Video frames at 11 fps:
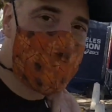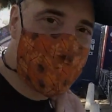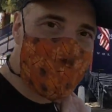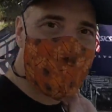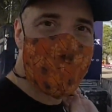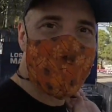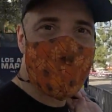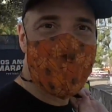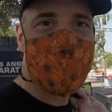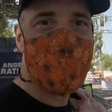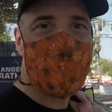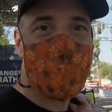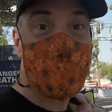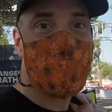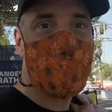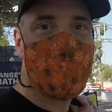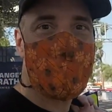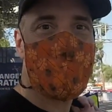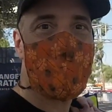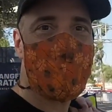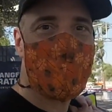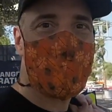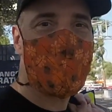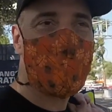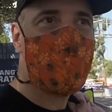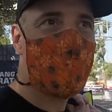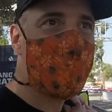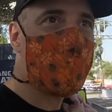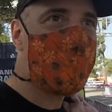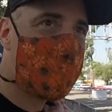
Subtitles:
looks like they're setting up the start of the race.